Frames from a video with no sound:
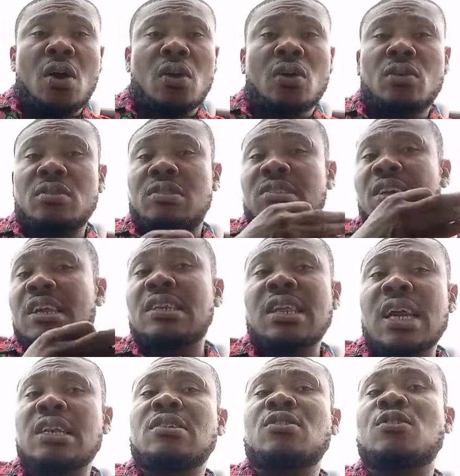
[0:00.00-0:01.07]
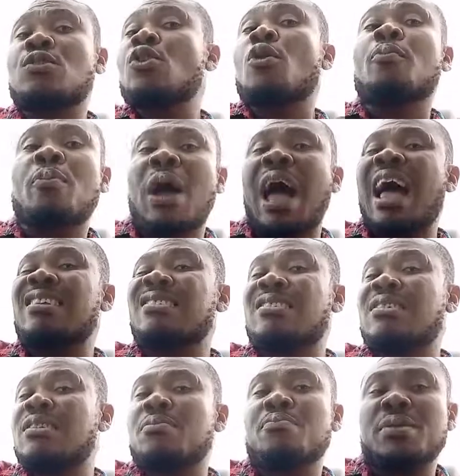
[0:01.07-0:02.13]
contended soap
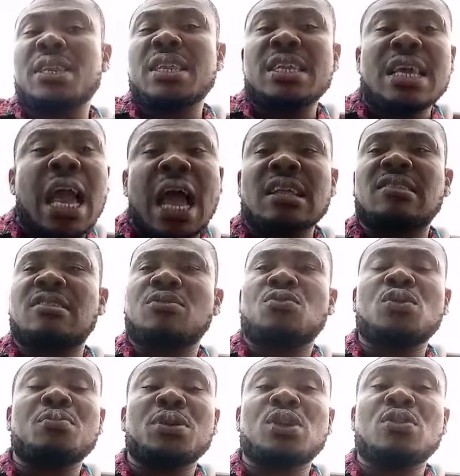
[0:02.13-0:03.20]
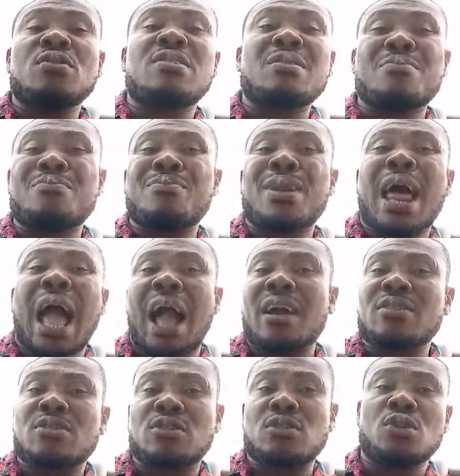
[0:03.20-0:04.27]
hasn't been yet, we be using black
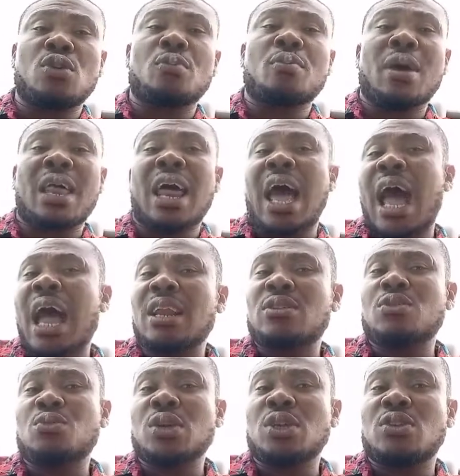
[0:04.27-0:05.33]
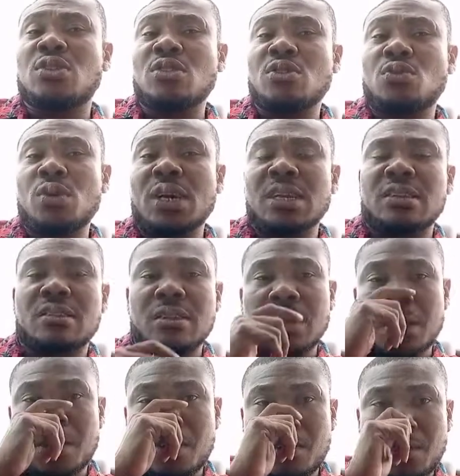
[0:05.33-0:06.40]
soap. And how do we do it?
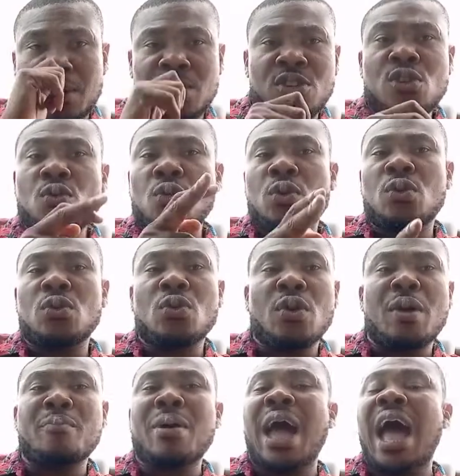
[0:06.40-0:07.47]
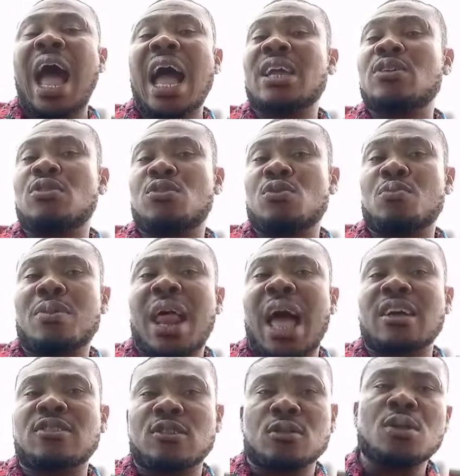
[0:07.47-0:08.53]
Do you want to know about how you do
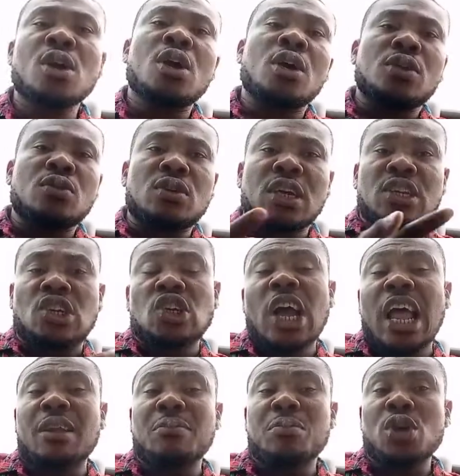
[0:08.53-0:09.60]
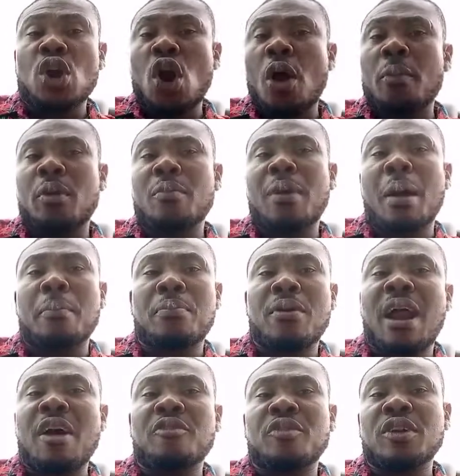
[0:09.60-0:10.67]
black soap? You can shut me up on my
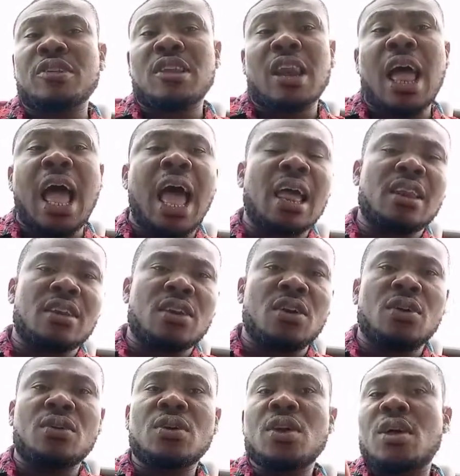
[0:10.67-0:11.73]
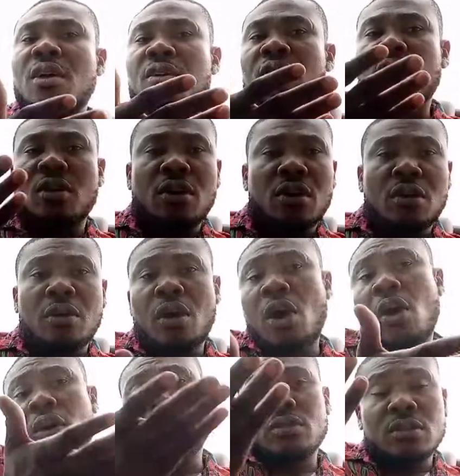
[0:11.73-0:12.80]
private line,
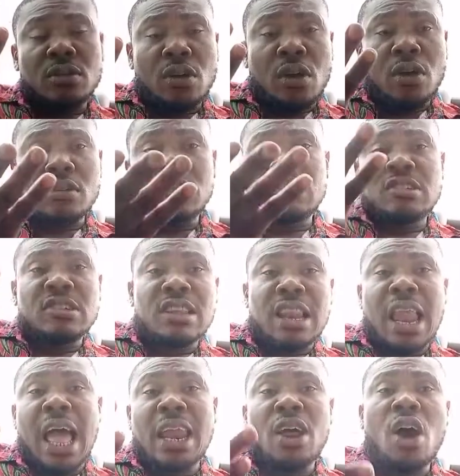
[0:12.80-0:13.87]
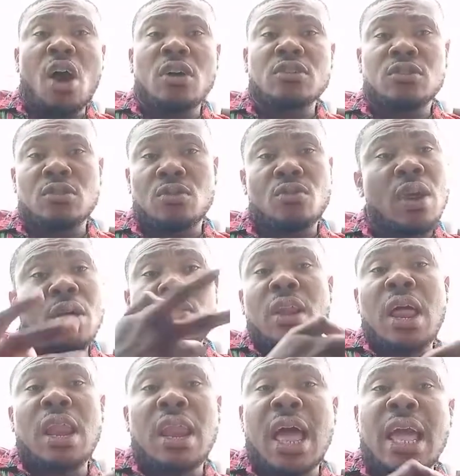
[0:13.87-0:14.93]
or this line also,
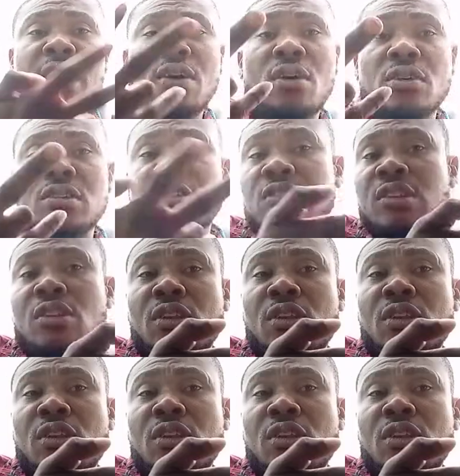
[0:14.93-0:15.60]
regular line, or this